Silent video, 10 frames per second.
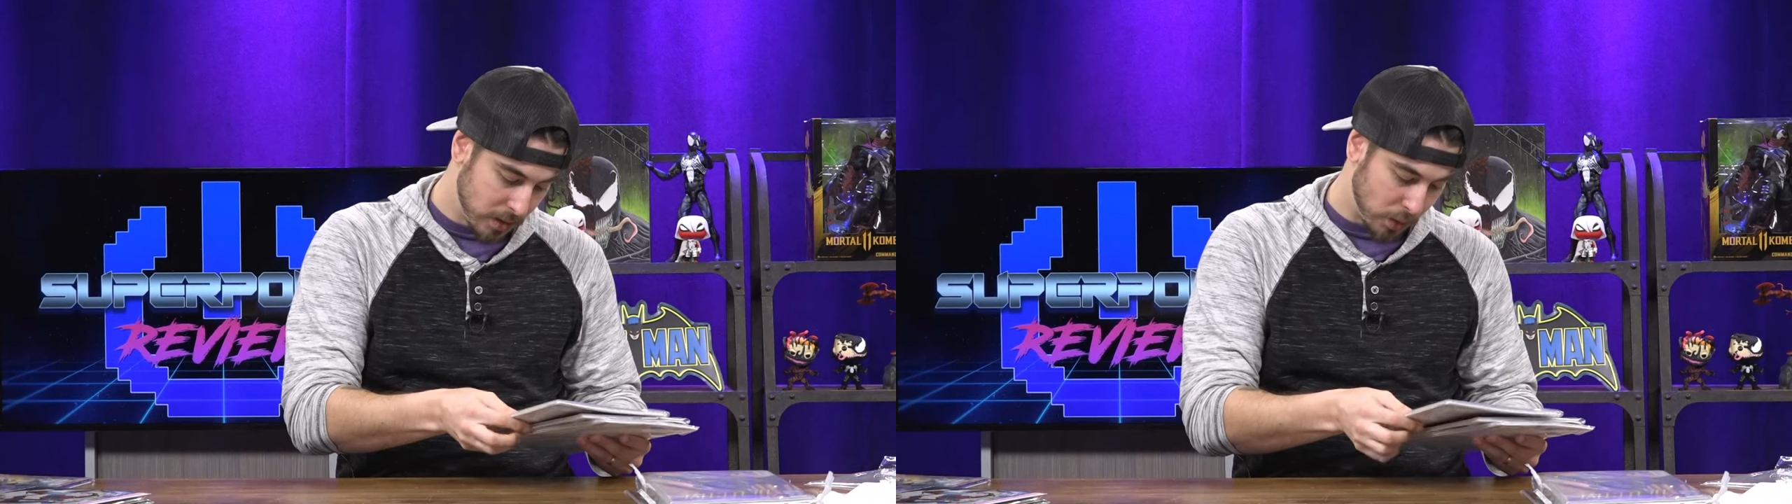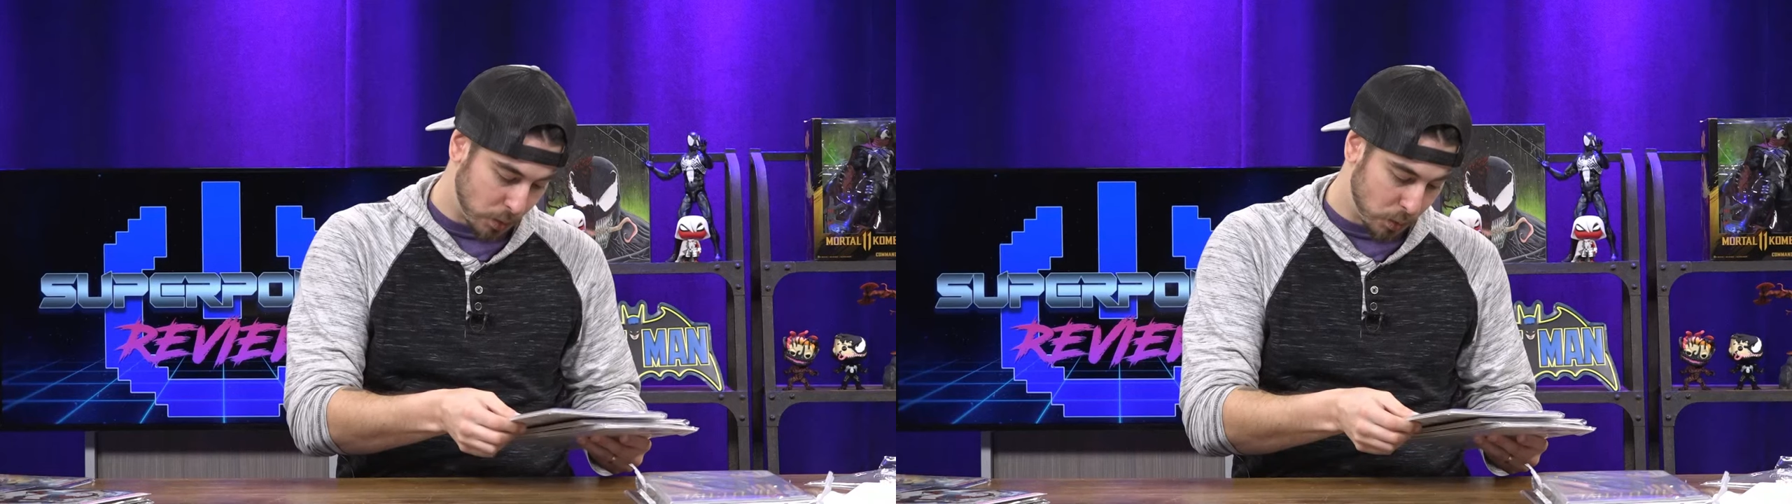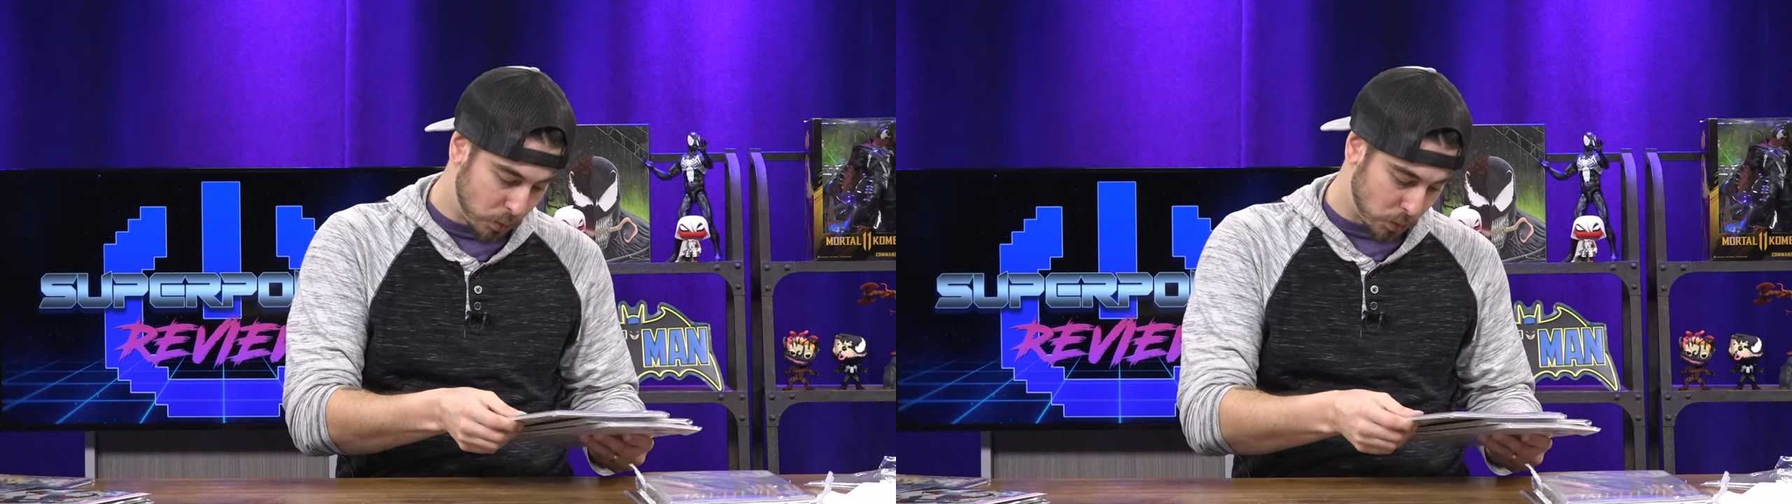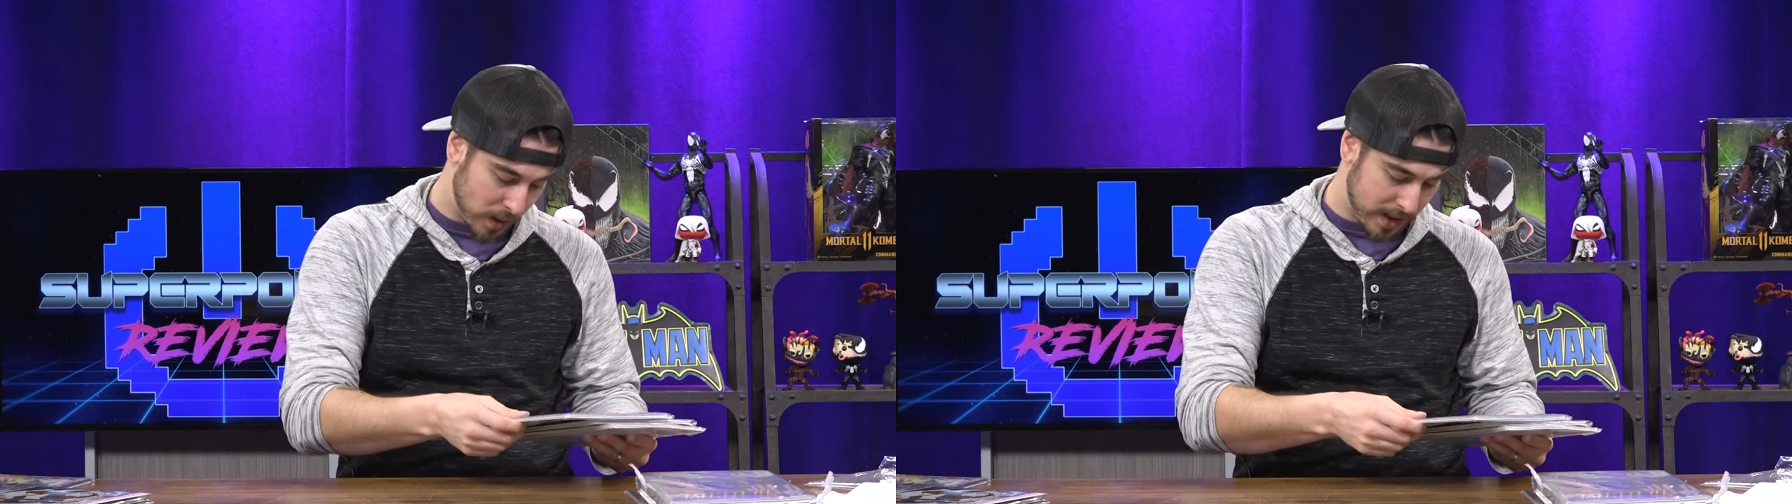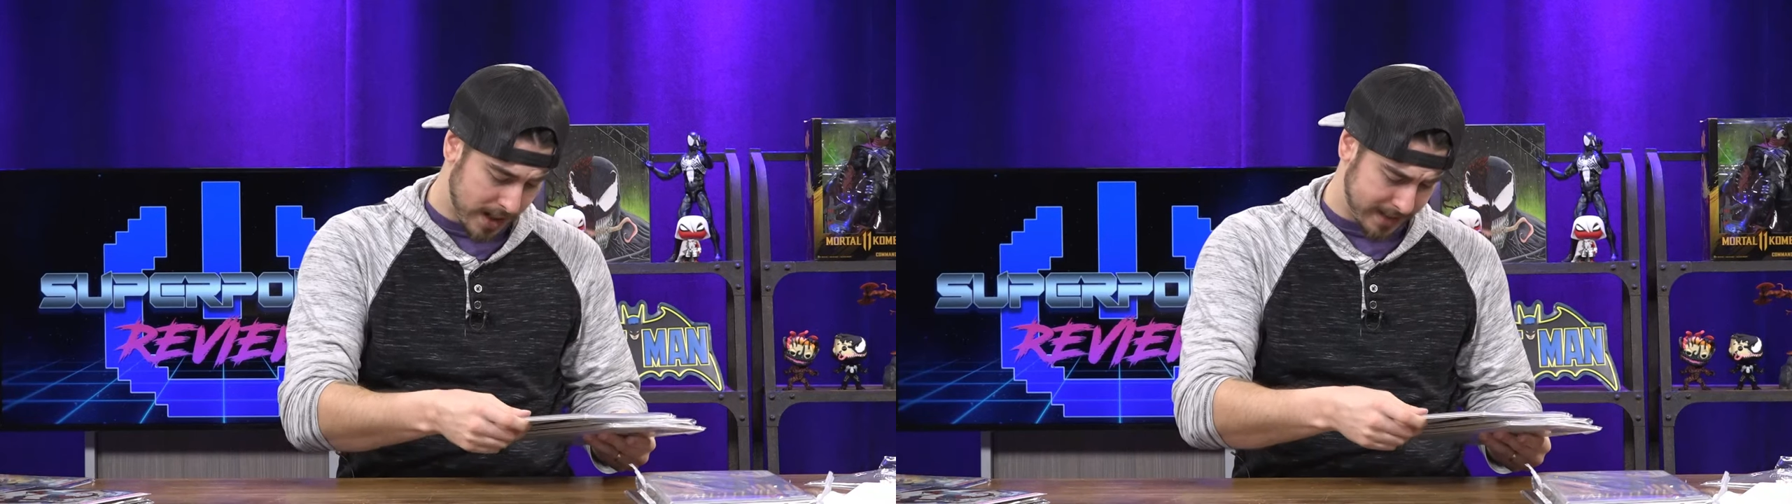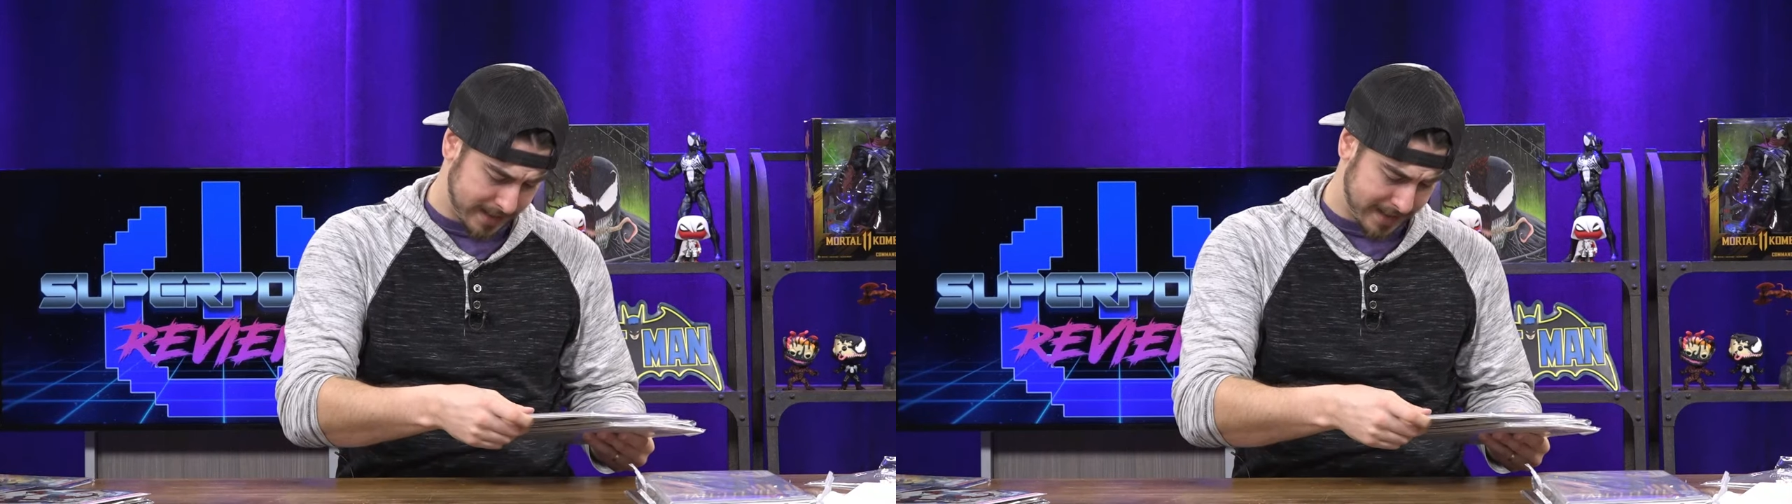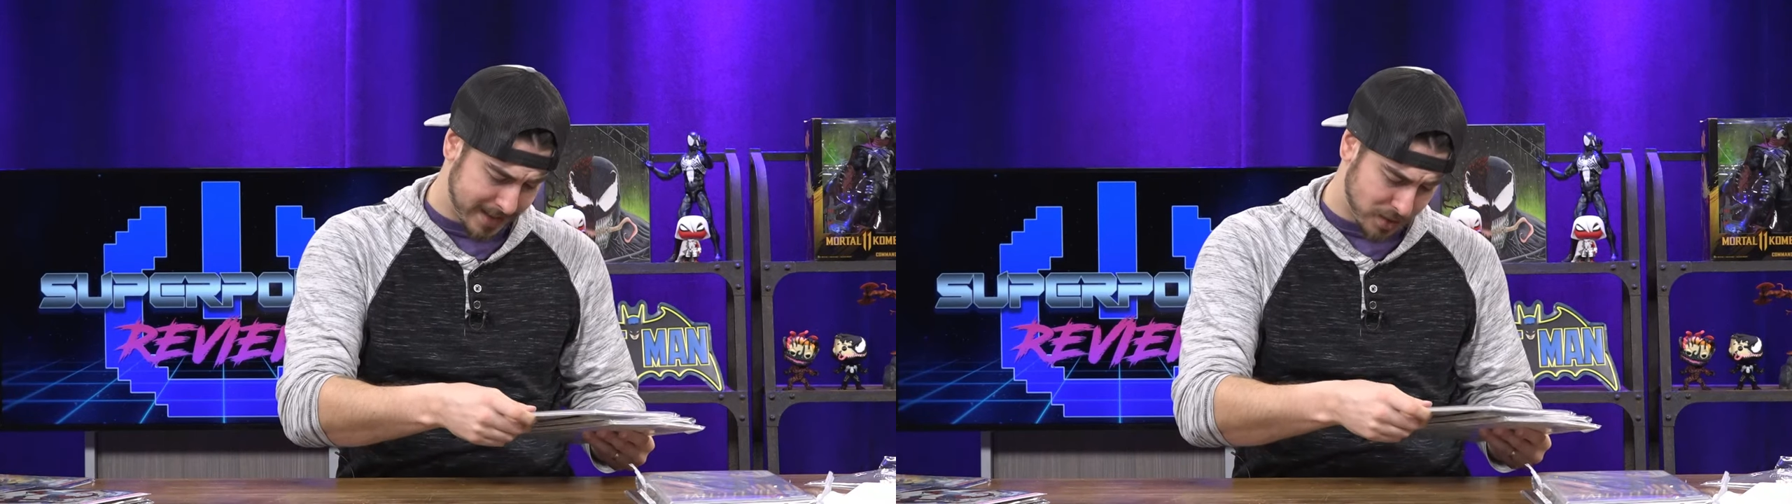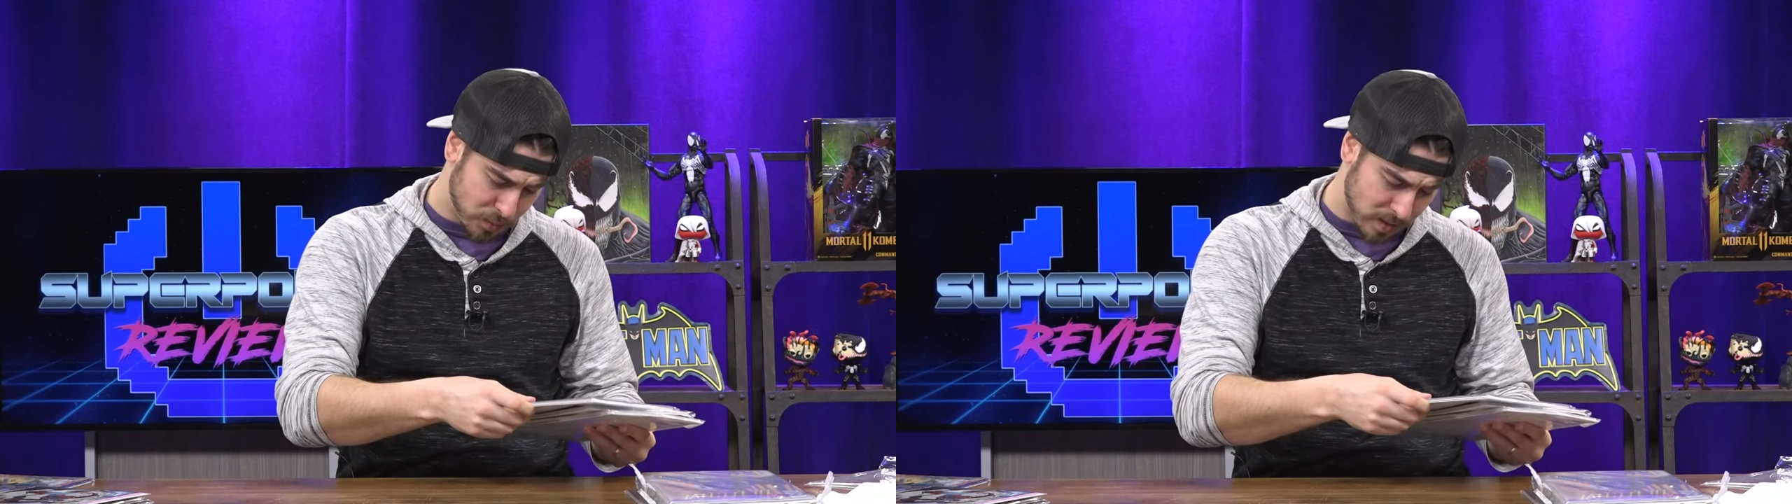Ooh, I like
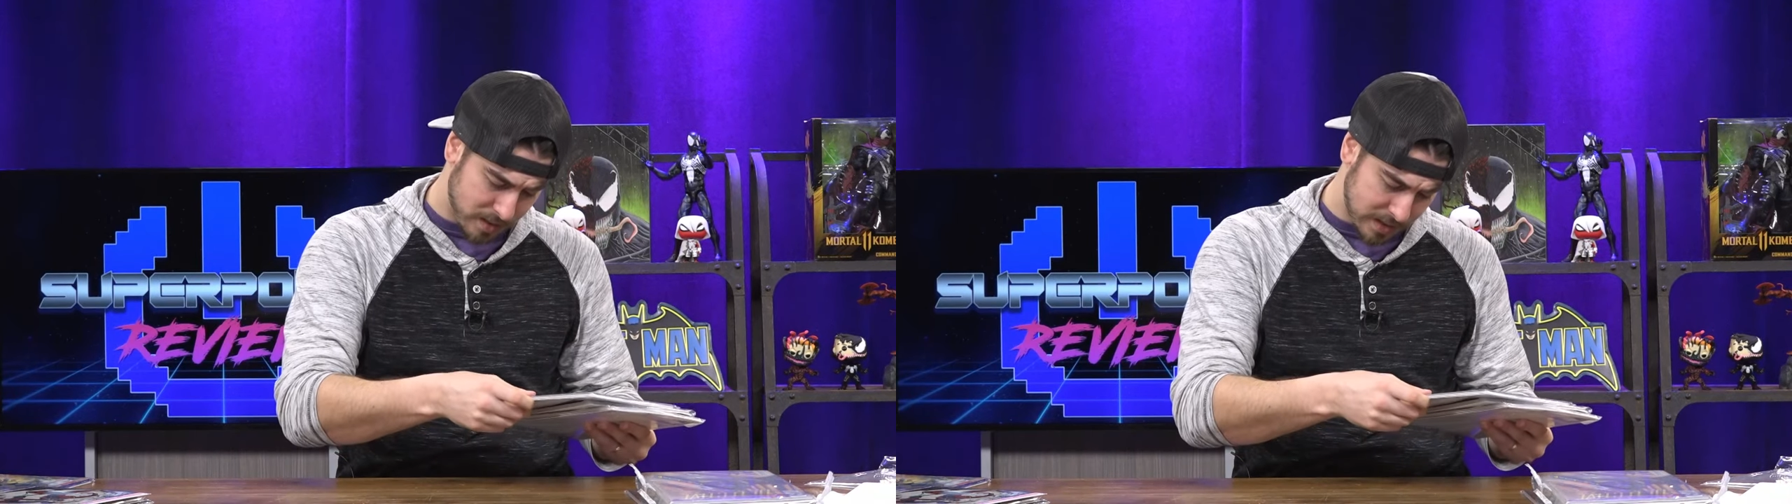this one.